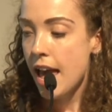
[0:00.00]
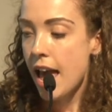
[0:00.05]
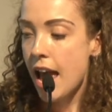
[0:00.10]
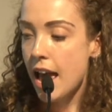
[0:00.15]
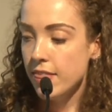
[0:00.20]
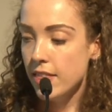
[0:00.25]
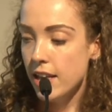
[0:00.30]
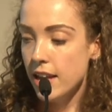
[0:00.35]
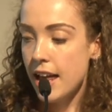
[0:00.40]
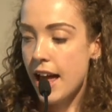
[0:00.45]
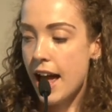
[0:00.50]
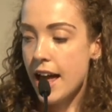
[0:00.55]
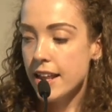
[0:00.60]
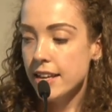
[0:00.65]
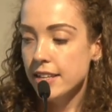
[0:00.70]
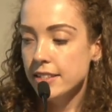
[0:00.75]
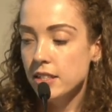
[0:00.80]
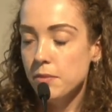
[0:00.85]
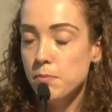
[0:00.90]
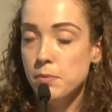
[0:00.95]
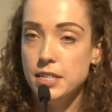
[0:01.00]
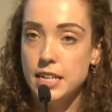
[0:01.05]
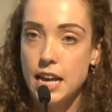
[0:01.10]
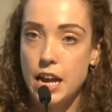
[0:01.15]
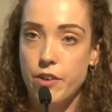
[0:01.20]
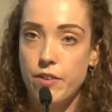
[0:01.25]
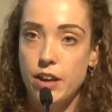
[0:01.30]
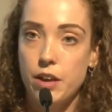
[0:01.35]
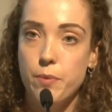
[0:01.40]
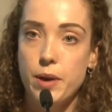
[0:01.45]
And then adding some
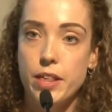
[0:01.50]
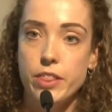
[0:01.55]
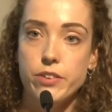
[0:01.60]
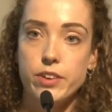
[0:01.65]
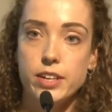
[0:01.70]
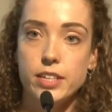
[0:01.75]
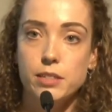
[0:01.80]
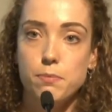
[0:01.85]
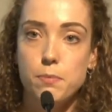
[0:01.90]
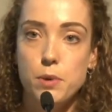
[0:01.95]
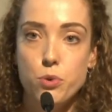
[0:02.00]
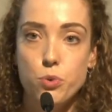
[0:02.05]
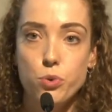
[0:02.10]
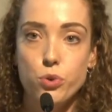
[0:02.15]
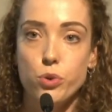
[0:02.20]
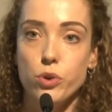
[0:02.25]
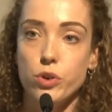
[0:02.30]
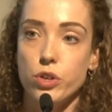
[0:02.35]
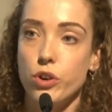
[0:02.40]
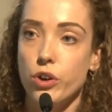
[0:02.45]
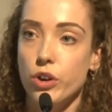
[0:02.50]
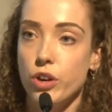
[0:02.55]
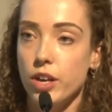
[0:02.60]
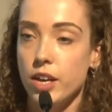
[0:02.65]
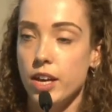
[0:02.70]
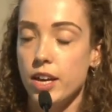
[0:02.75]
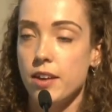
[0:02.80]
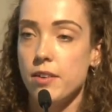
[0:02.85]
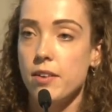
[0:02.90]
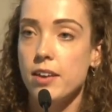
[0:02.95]
dairy, whether it's milk or
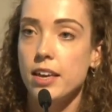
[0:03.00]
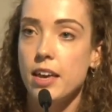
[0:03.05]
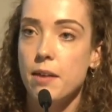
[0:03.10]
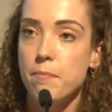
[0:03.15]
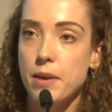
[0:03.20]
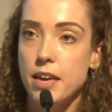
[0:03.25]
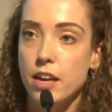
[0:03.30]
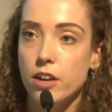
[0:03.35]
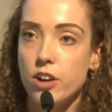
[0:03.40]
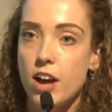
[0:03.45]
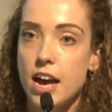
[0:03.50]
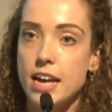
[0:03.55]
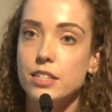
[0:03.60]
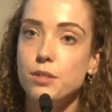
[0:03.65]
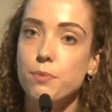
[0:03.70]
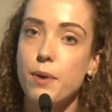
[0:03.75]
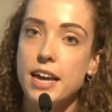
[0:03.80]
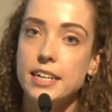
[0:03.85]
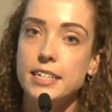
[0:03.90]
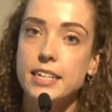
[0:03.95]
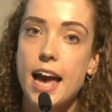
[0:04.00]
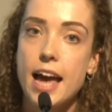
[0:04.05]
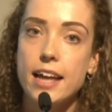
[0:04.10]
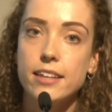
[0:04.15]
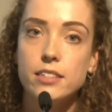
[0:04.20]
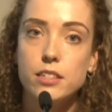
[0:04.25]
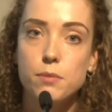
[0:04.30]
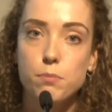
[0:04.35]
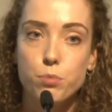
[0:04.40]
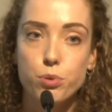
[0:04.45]
yogurt, can be a nice way to
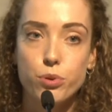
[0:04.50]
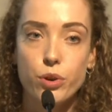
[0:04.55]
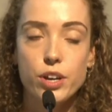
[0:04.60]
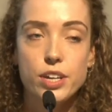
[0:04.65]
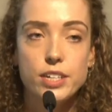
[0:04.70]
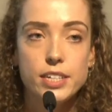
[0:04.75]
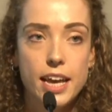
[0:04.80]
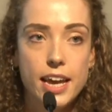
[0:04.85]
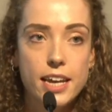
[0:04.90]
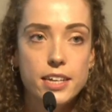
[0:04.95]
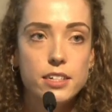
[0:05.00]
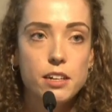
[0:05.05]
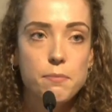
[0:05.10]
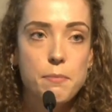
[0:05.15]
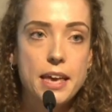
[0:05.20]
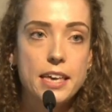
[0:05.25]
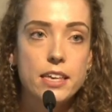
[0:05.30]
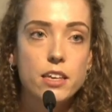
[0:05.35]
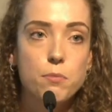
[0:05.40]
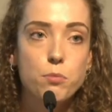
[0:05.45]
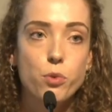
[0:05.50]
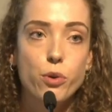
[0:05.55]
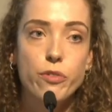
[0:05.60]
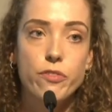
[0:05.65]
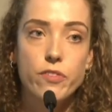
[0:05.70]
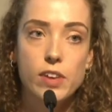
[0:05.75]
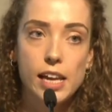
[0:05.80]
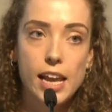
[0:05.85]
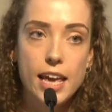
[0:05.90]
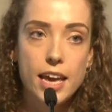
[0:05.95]
add some protein to make it more
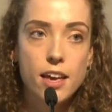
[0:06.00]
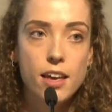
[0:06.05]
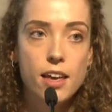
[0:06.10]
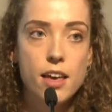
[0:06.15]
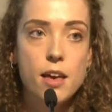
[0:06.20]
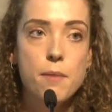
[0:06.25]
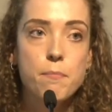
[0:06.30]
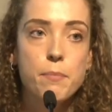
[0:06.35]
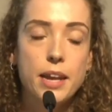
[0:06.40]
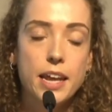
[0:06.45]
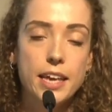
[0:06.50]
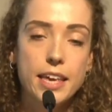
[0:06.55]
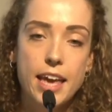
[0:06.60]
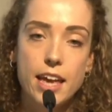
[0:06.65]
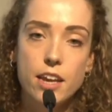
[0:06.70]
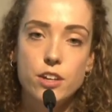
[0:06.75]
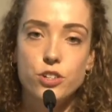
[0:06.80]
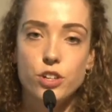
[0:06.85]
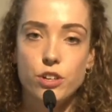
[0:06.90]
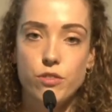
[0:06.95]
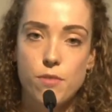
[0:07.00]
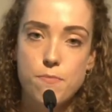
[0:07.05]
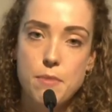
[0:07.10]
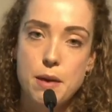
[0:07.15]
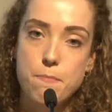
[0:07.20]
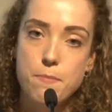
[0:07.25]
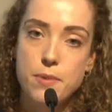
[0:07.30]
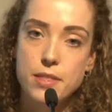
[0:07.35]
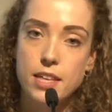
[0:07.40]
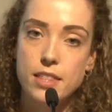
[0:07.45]
filling, but again, do
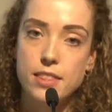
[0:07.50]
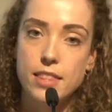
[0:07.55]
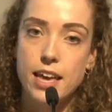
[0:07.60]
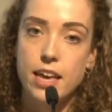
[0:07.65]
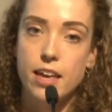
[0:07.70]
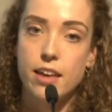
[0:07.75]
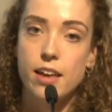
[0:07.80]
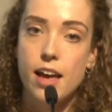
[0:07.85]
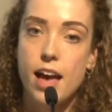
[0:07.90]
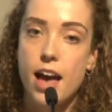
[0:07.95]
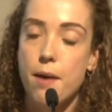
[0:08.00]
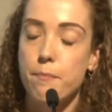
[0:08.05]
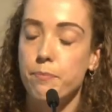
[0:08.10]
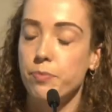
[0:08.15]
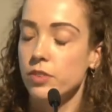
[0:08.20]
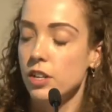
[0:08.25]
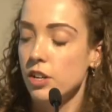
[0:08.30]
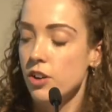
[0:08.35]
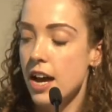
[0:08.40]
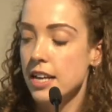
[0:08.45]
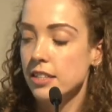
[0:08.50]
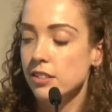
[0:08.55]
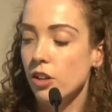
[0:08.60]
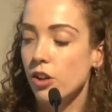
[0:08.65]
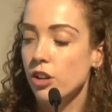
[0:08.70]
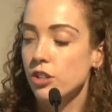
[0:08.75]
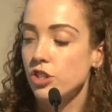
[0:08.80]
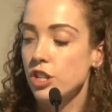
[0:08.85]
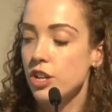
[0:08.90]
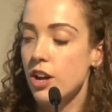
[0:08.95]
remember that they're nice
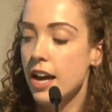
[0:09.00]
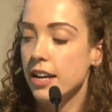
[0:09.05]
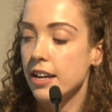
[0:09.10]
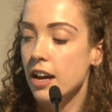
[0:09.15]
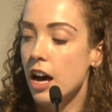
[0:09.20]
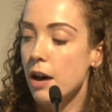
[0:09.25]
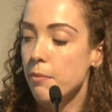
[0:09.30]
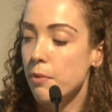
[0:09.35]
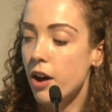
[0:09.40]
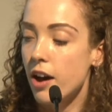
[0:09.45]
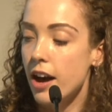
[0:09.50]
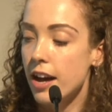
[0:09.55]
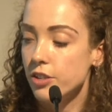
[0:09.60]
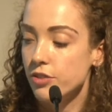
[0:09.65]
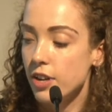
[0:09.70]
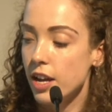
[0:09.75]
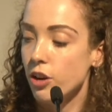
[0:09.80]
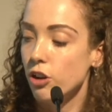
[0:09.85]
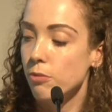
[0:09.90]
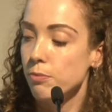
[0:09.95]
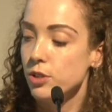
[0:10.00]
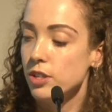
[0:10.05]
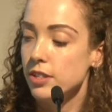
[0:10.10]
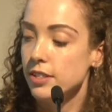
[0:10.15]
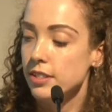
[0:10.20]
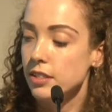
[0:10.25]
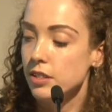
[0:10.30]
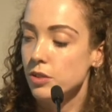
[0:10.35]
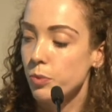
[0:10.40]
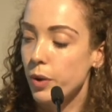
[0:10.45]
low GI carbohydrate
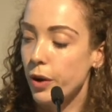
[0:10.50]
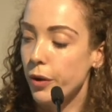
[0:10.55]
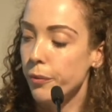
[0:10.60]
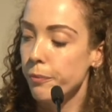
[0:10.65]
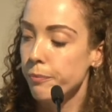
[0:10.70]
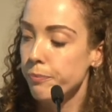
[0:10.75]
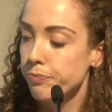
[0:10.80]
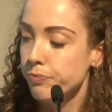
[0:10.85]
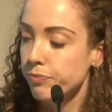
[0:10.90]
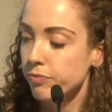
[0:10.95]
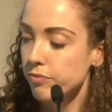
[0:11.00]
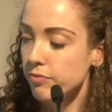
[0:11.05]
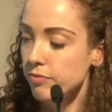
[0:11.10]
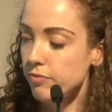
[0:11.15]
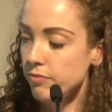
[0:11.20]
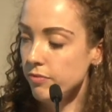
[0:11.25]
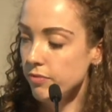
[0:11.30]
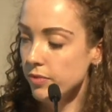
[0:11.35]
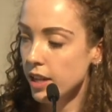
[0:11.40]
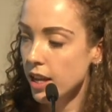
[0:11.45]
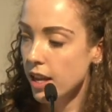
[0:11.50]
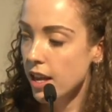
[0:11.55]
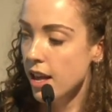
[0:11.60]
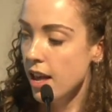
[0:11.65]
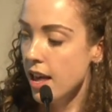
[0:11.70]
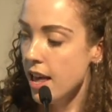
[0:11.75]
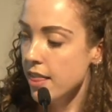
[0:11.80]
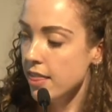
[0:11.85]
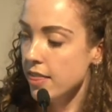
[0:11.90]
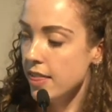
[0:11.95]
options as well.
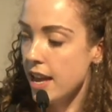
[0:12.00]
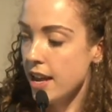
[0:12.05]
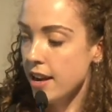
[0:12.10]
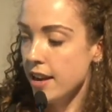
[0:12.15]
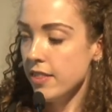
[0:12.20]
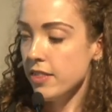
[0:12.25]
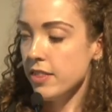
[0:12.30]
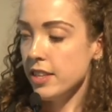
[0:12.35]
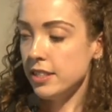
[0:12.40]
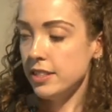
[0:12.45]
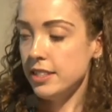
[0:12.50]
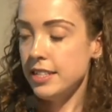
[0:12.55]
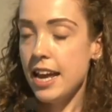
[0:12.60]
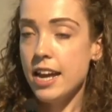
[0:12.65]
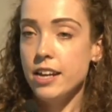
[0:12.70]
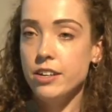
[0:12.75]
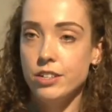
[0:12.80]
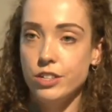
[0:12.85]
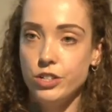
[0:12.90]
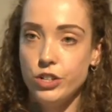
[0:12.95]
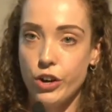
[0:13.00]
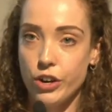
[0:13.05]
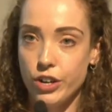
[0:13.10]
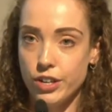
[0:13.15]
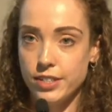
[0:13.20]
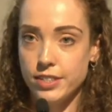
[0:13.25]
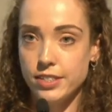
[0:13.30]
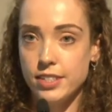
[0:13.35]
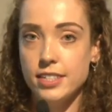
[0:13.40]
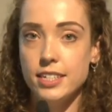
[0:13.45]
Then the standard
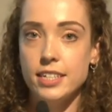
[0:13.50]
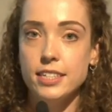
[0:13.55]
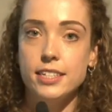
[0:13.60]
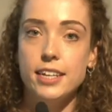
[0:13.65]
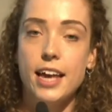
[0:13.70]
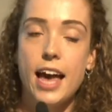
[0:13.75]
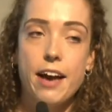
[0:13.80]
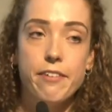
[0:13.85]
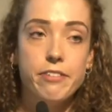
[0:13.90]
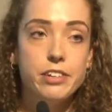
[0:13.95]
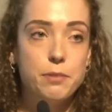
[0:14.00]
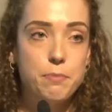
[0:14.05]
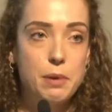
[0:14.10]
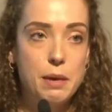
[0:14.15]
toast, it doesn't have to